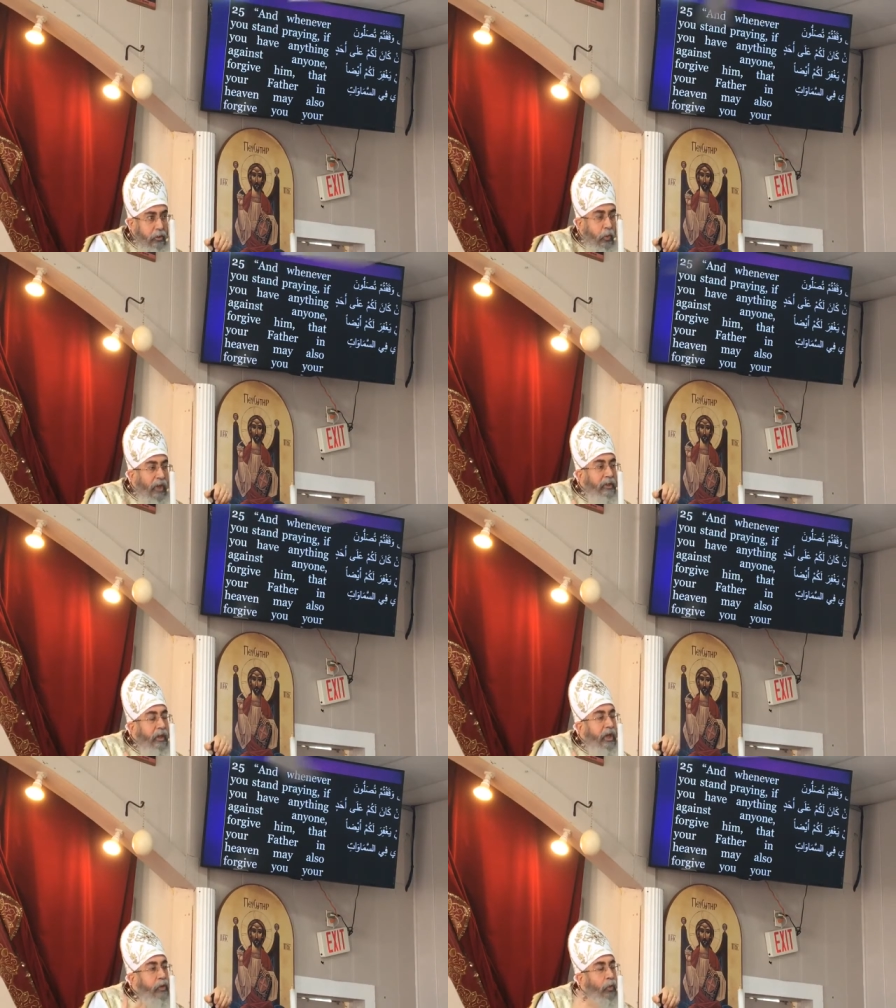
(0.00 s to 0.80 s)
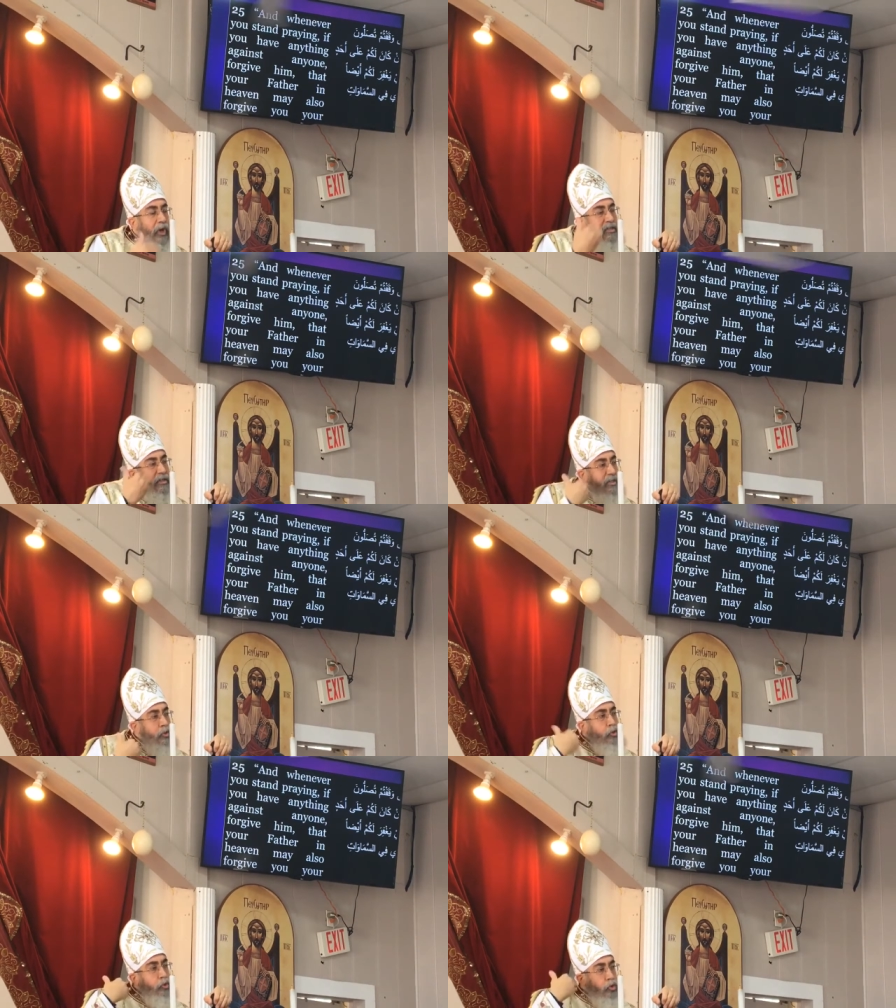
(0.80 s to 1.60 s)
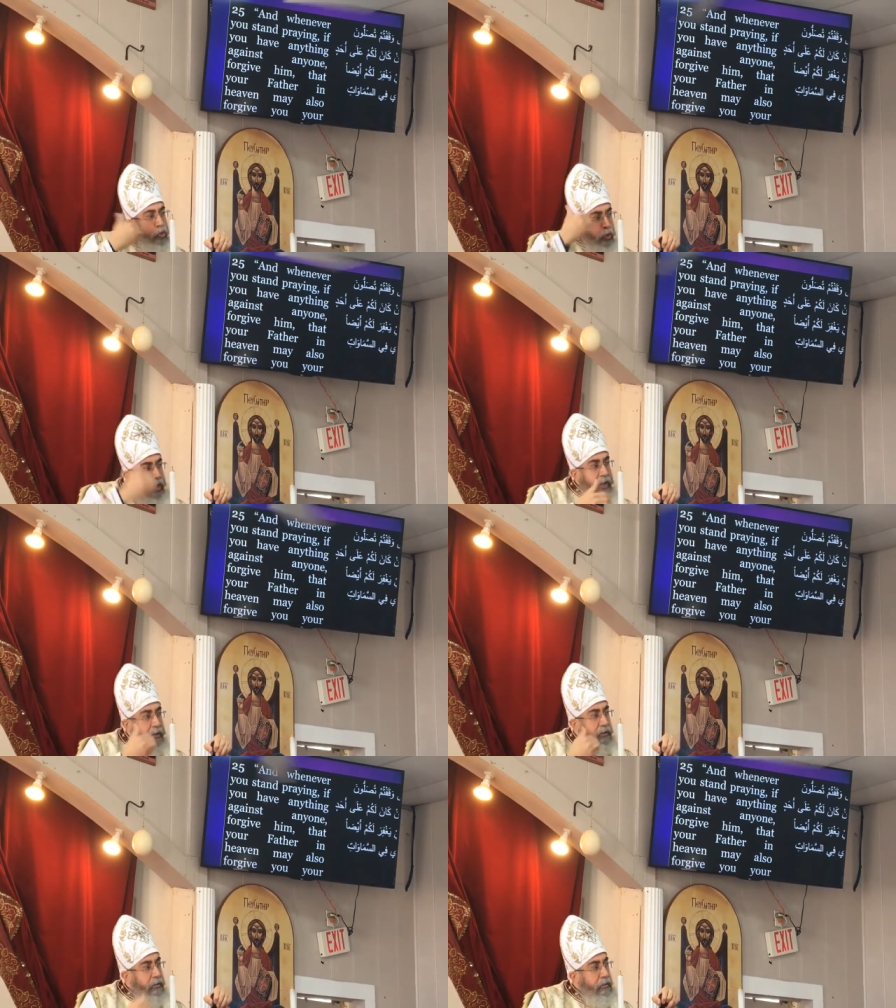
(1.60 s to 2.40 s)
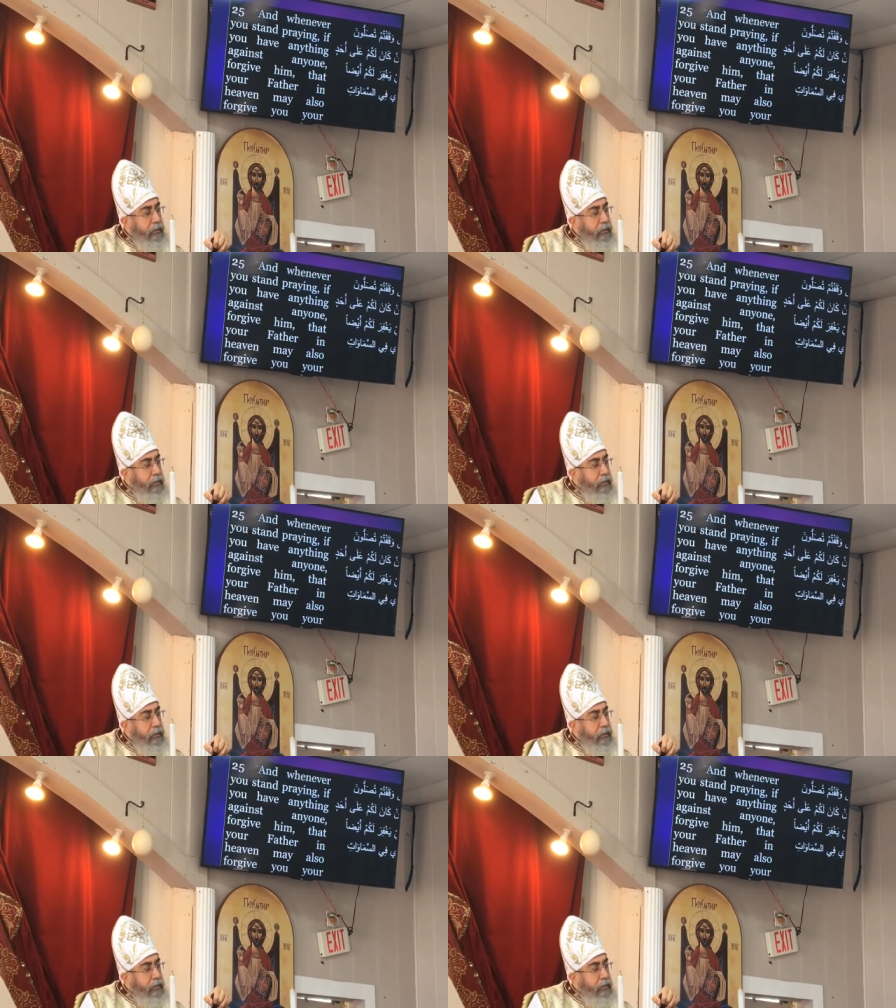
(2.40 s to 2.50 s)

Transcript: He, want, he wants us to do it